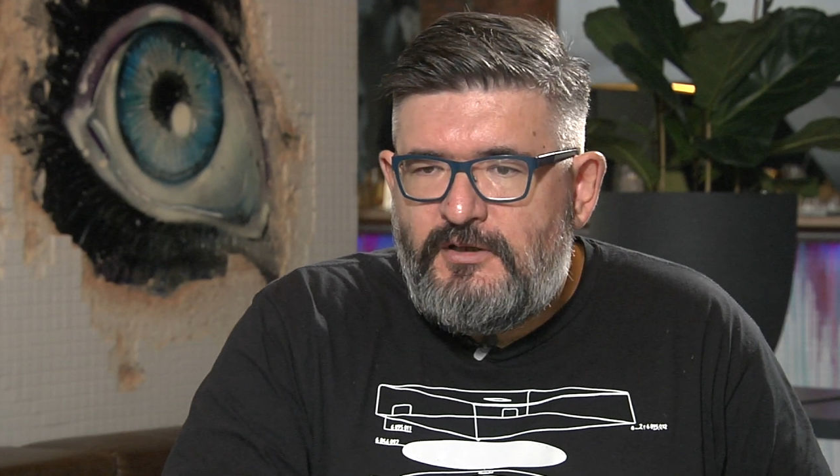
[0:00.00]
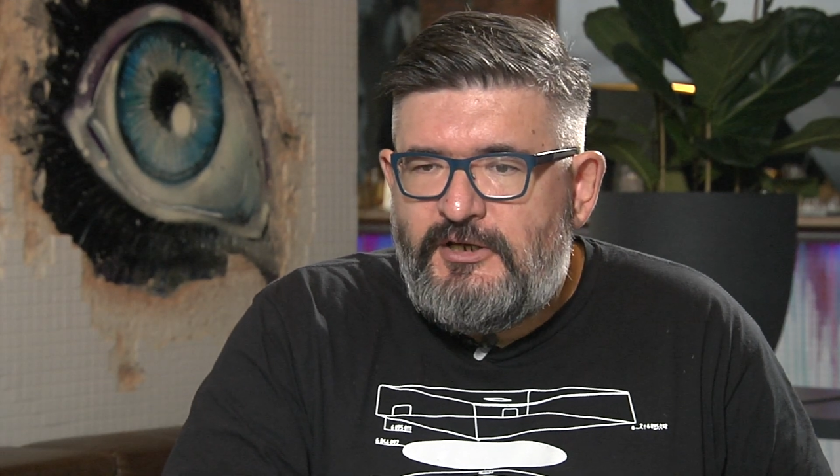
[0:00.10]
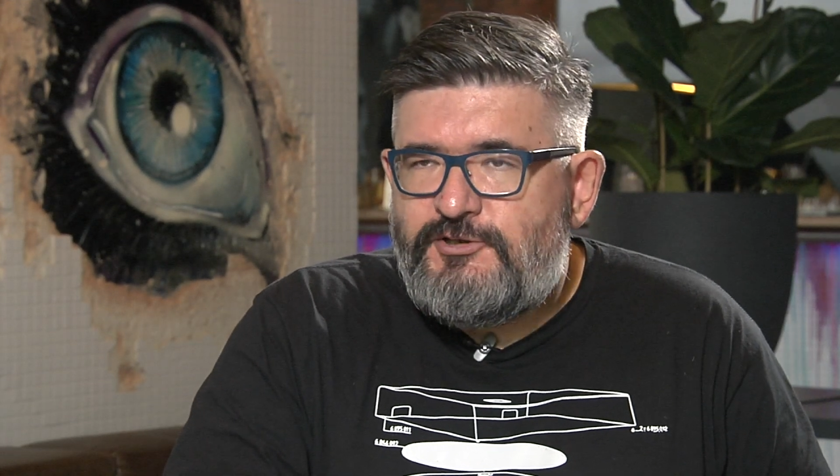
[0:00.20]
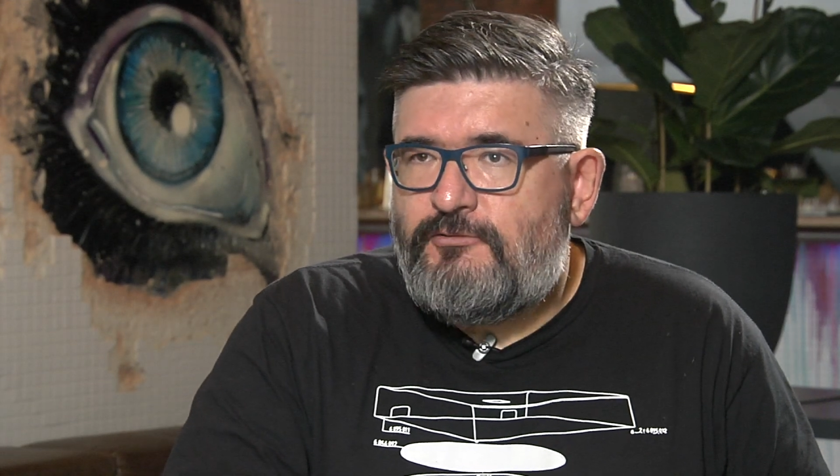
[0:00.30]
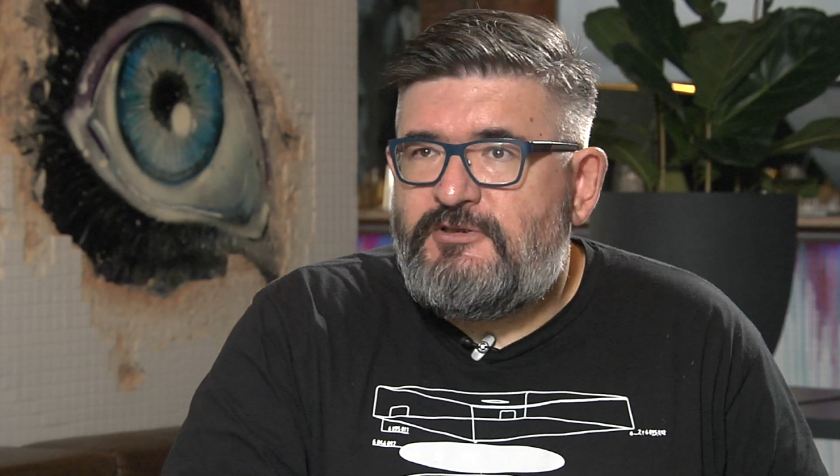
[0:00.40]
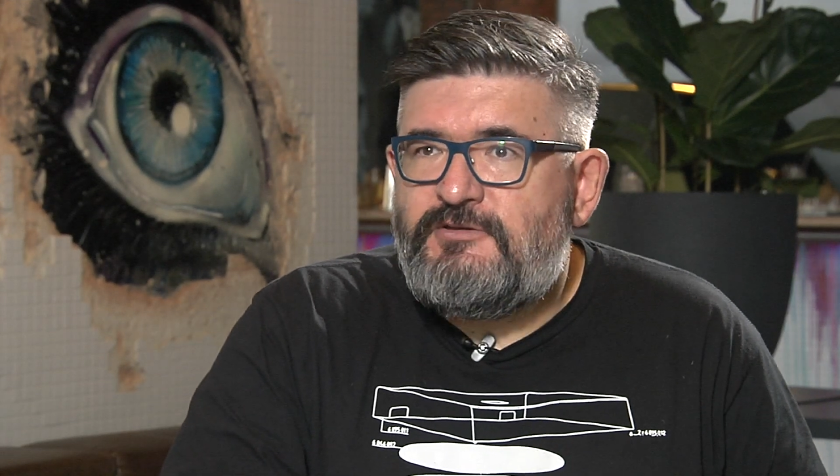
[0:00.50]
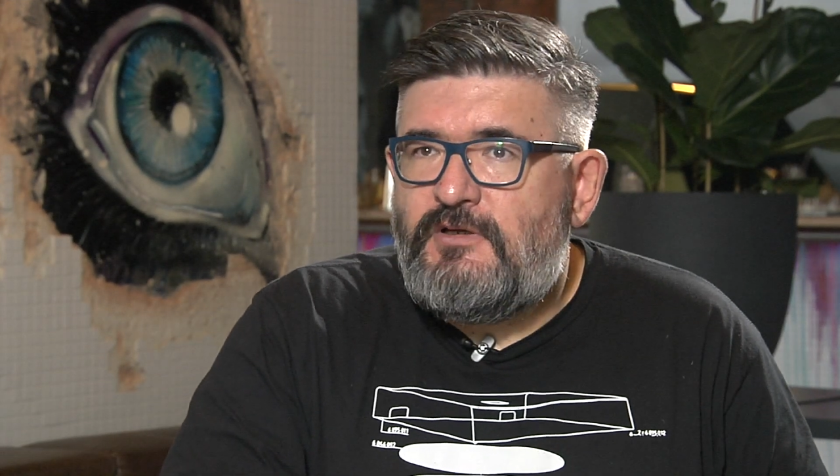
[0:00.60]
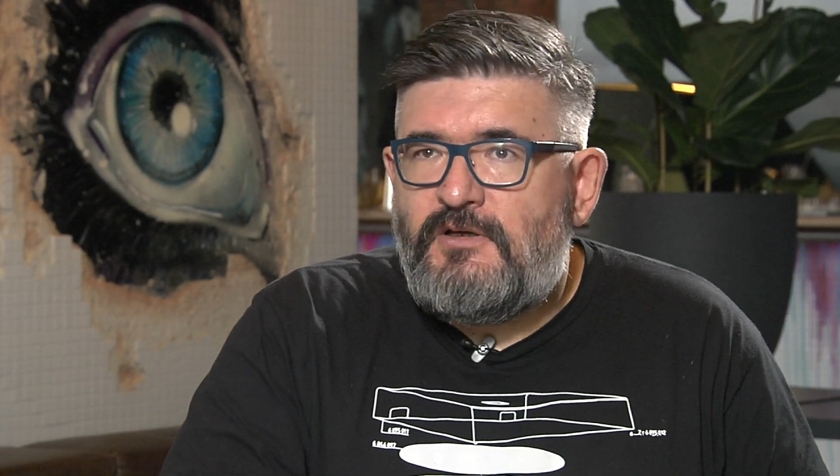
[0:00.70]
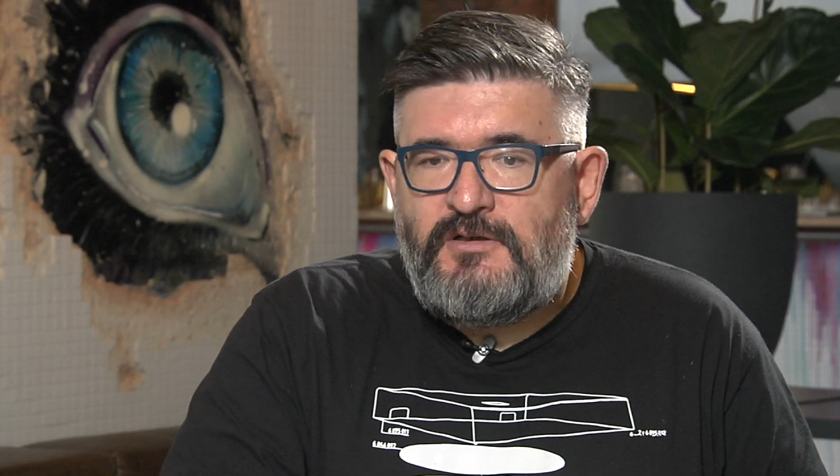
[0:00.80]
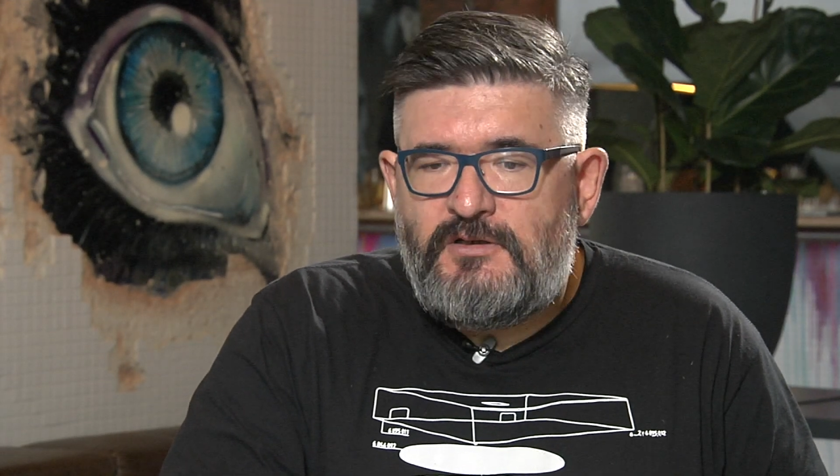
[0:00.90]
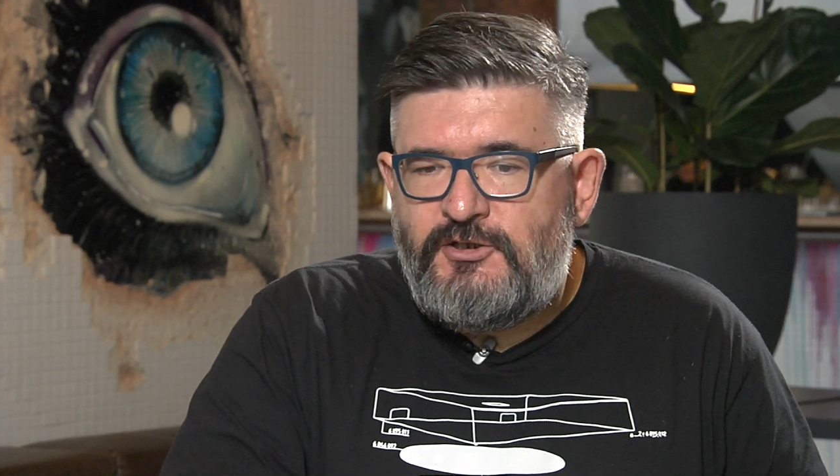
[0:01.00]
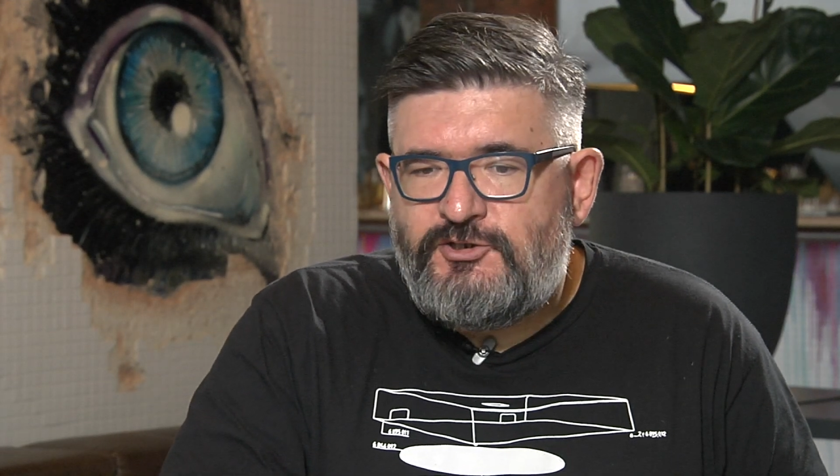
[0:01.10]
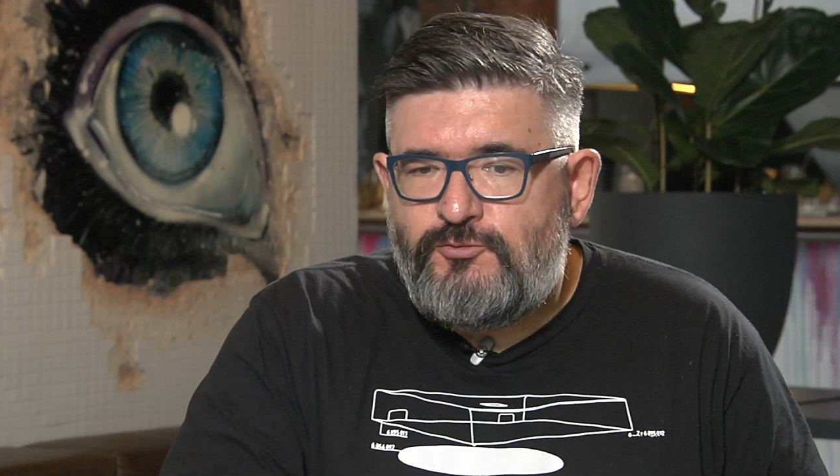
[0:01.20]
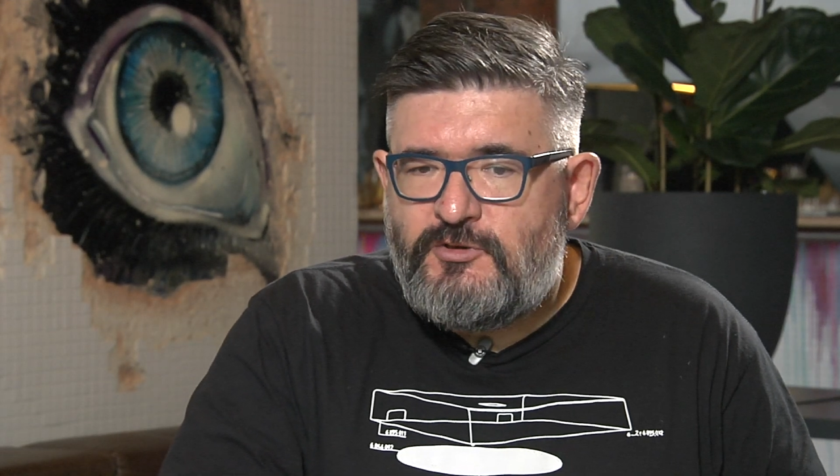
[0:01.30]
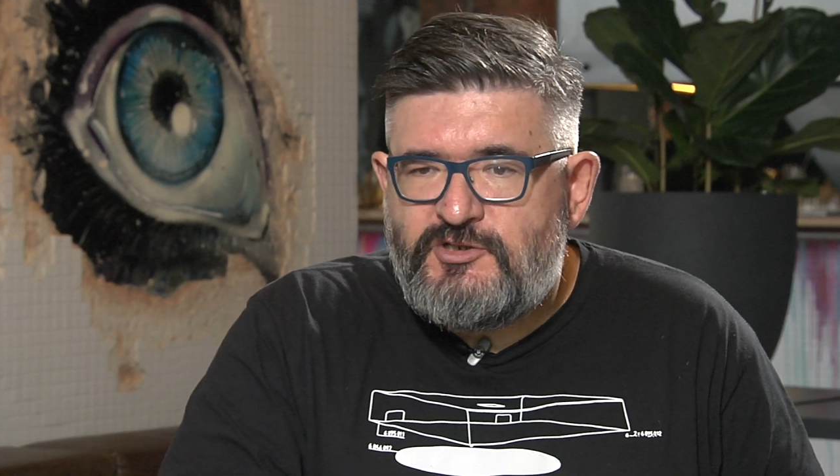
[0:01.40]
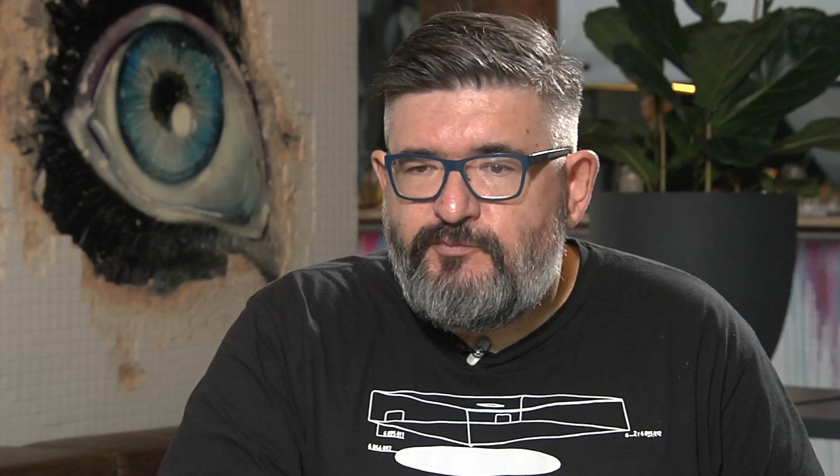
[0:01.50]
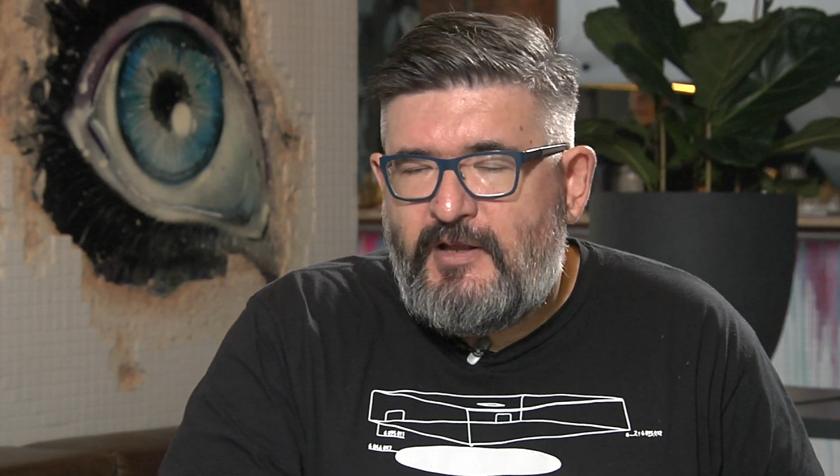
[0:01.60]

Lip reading: issuance